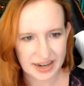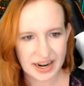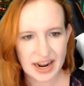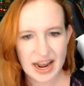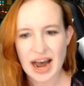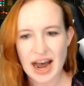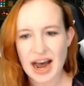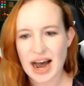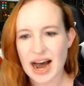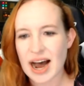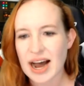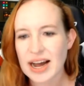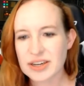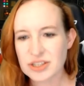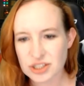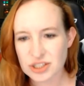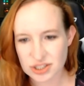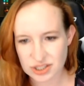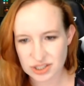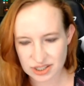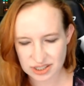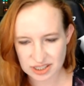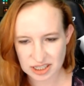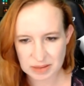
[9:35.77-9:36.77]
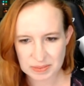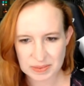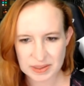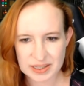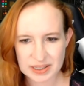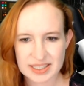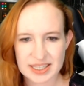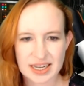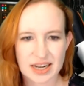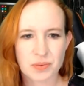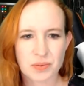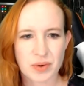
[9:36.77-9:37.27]
I just looked up the dead
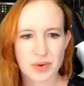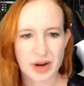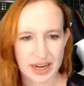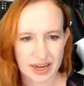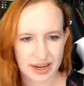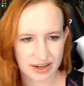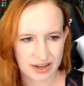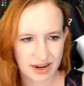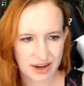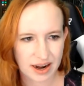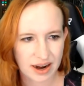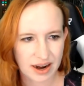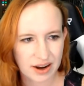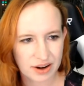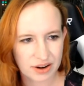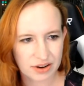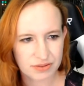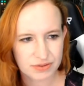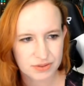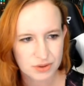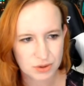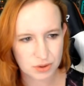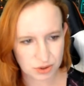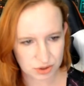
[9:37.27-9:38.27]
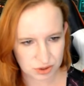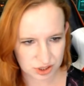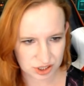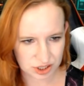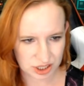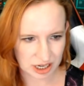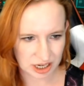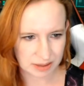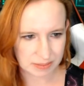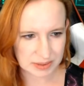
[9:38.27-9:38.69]
weight of cruise ships,